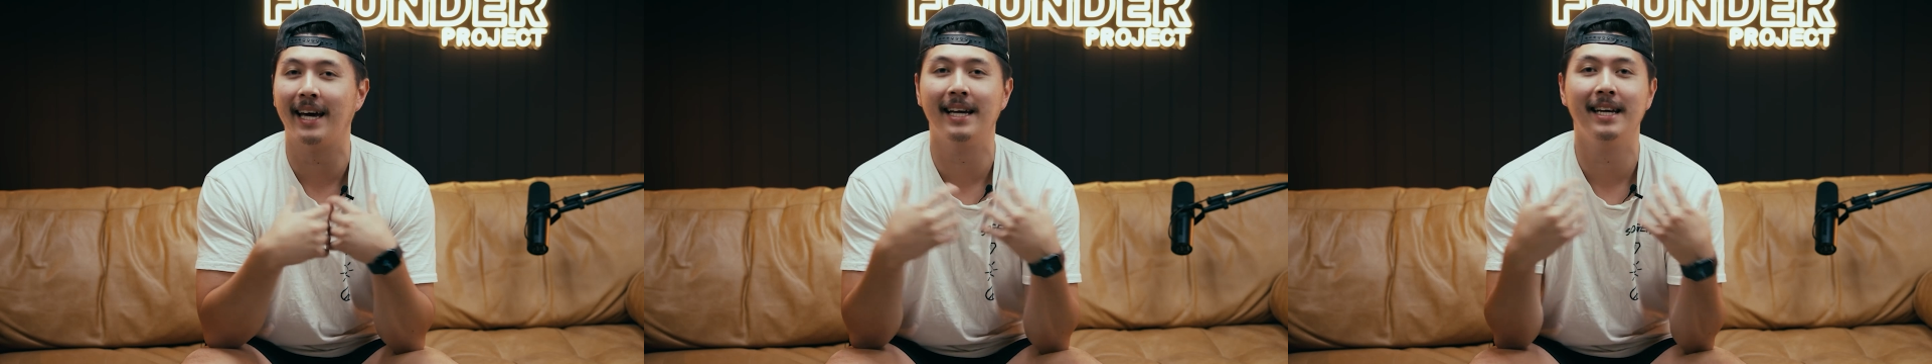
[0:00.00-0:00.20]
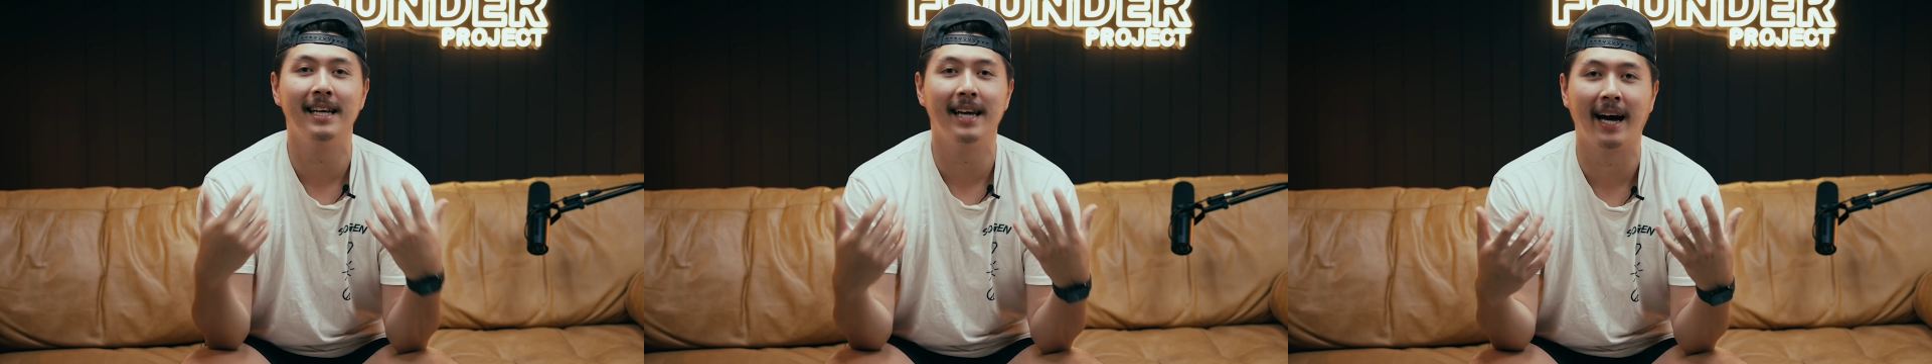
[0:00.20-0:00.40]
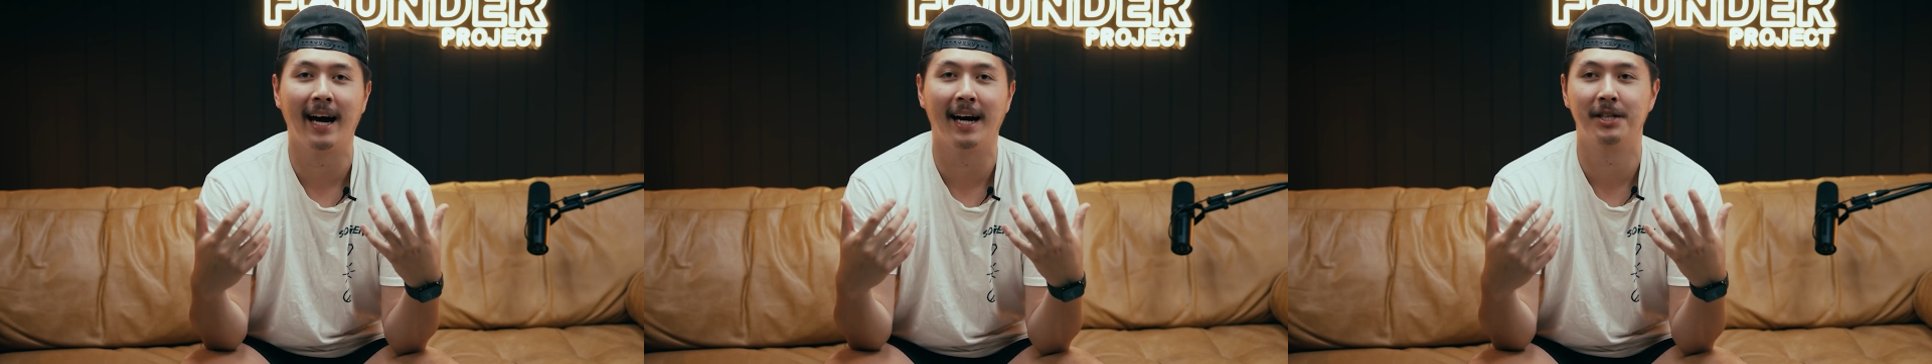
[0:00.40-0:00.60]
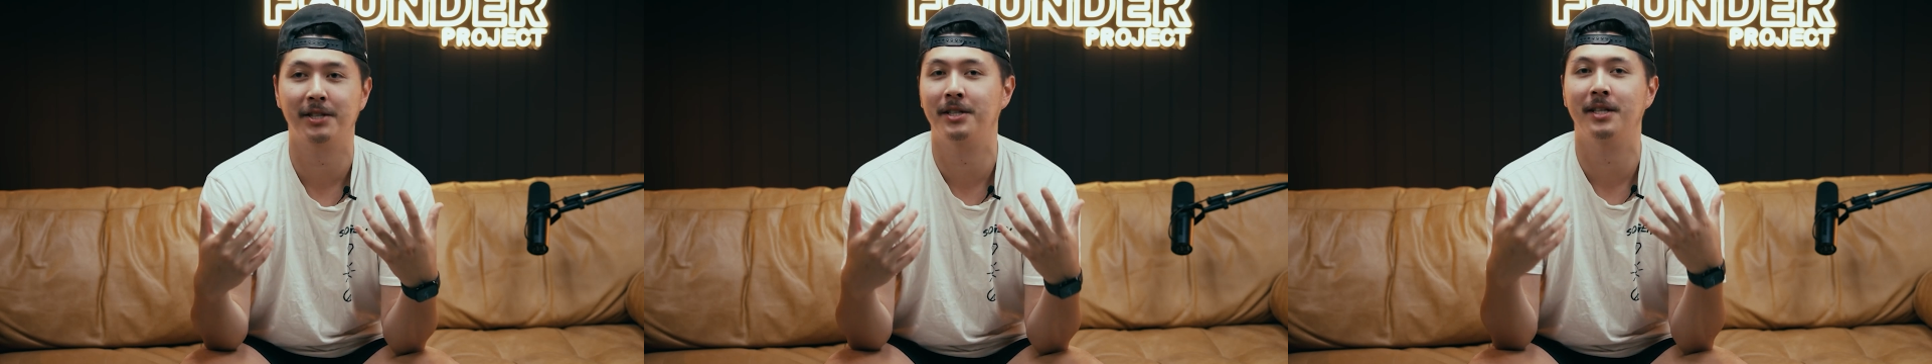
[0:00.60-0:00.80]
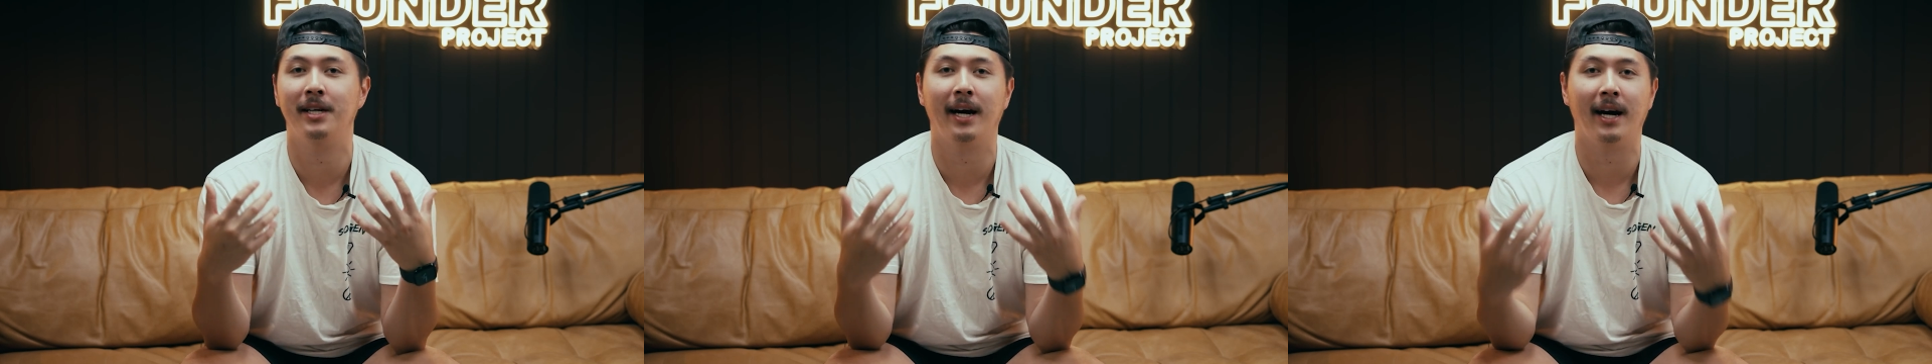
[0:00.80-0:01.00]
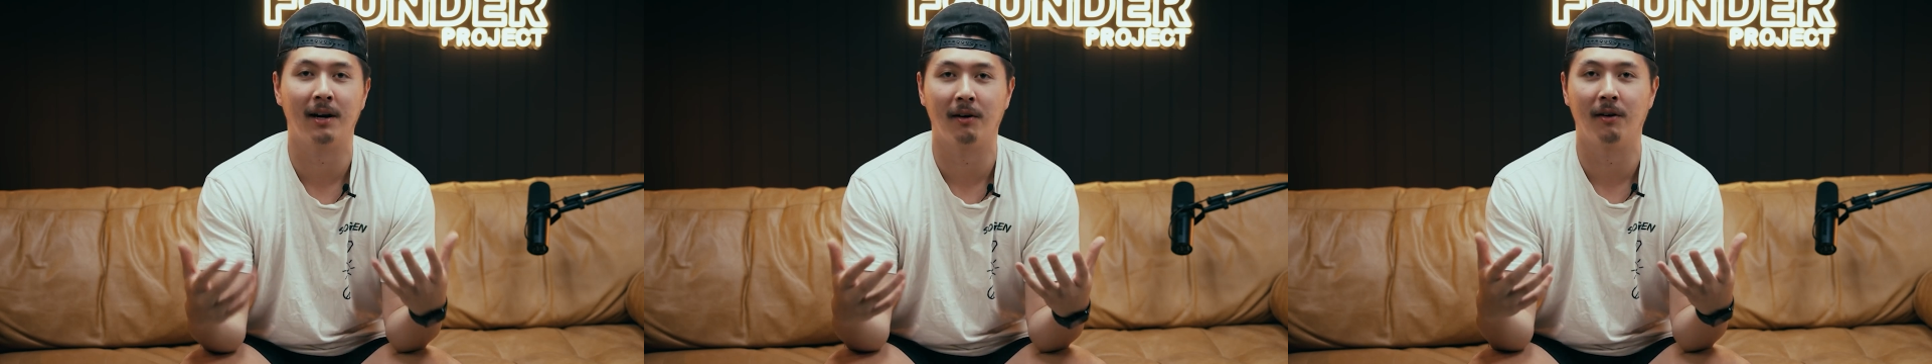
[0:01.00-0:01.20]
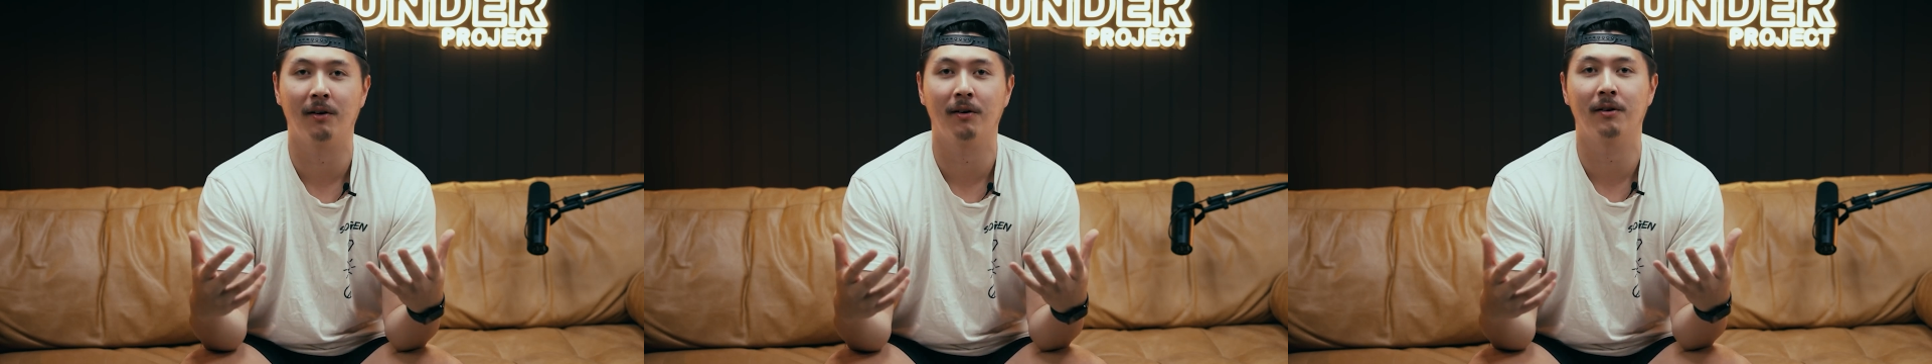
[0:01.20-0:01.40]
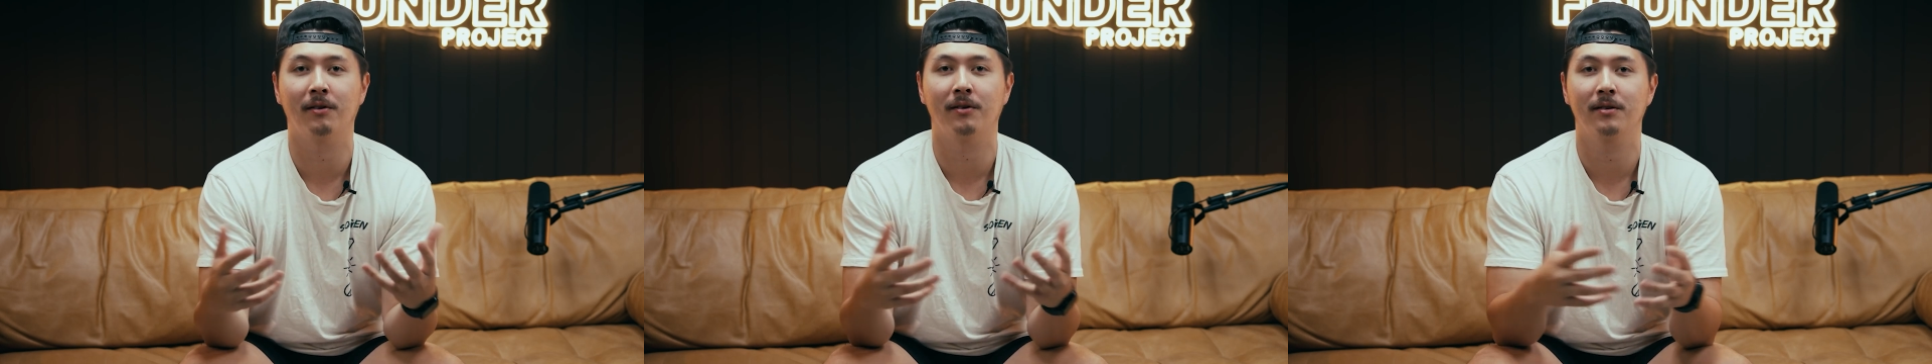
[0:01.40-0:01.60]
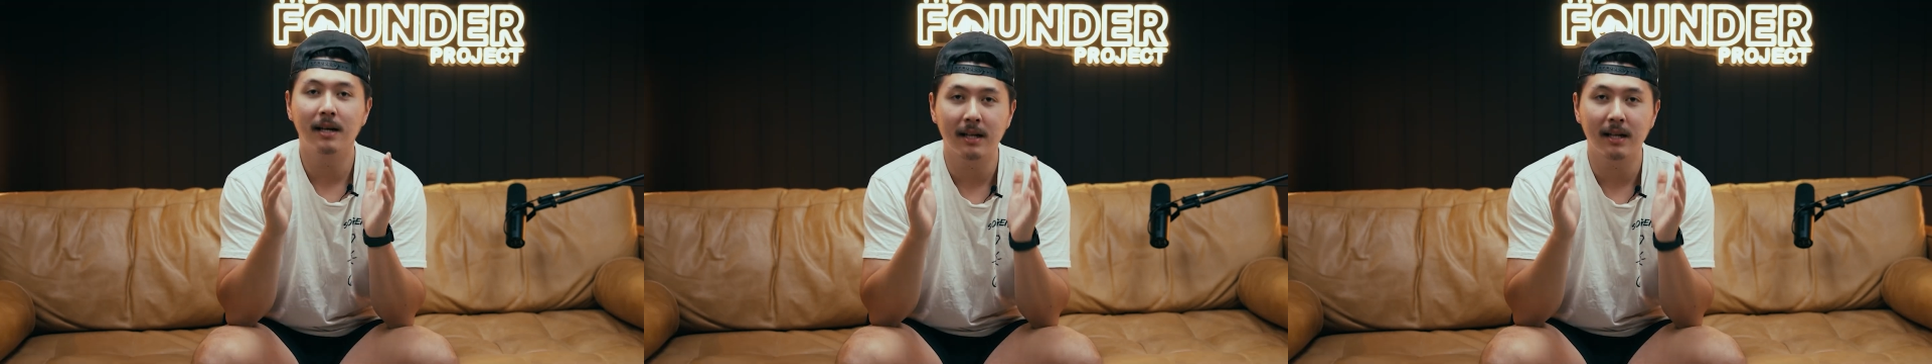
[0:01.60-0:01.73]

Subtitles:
any action at all.